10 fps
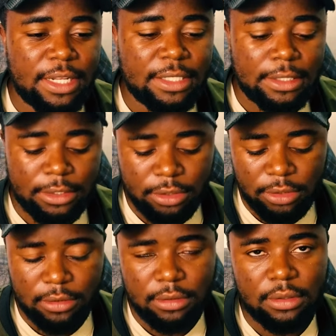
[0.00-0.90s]
that is
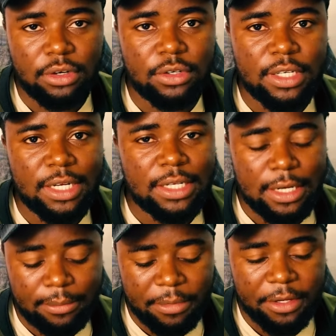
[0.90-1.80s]
your contact
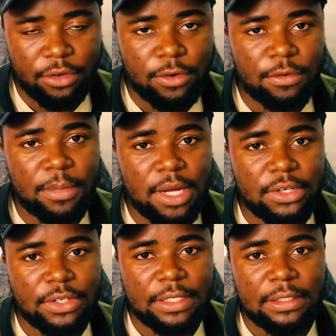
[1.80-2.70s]
number, your home
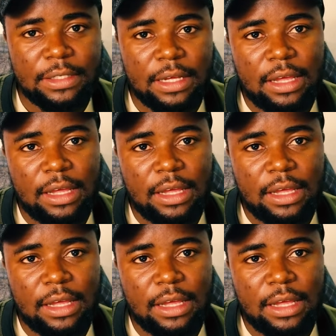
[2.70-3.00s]
address,